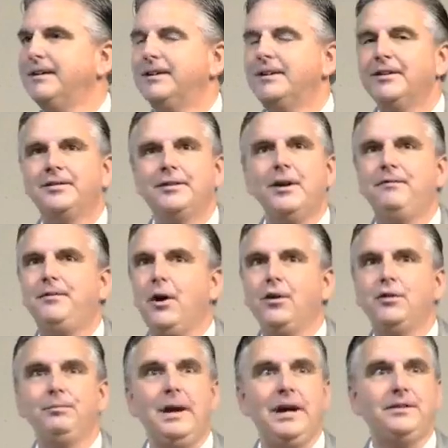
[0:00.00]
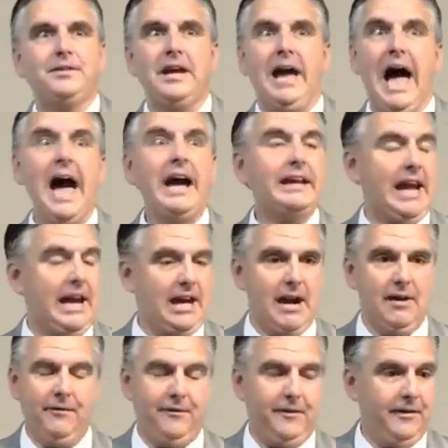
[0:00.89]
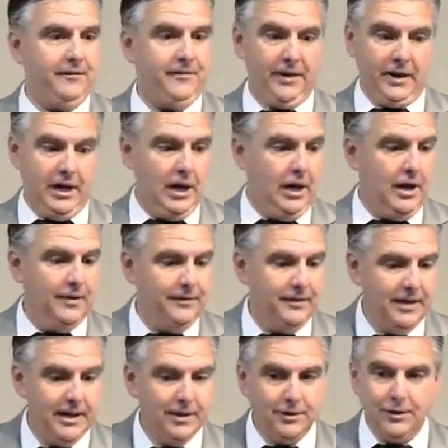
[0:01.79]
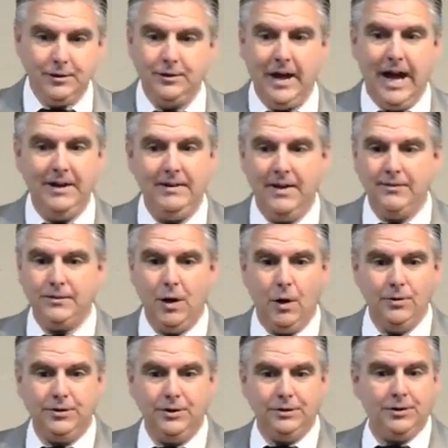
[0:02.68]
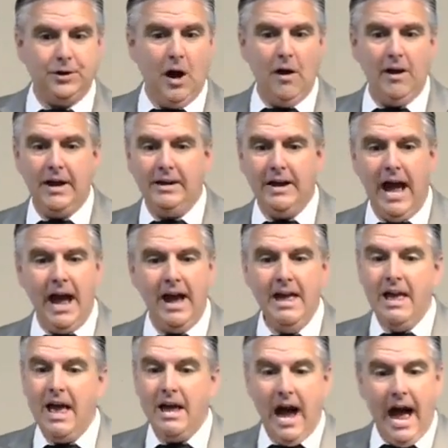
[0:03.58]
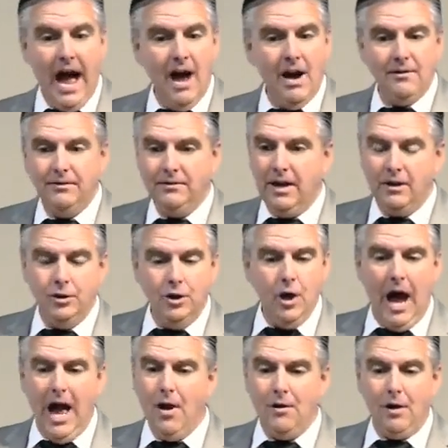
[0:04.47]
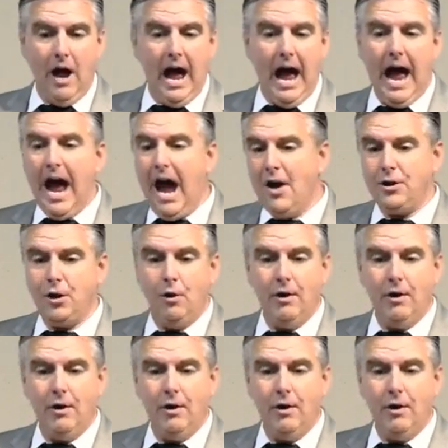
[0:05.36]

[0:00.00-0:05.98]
Some folks may say, I can't ever forgive, just like they've told Sister Garnett and I. I don't, you, I don't know how you'll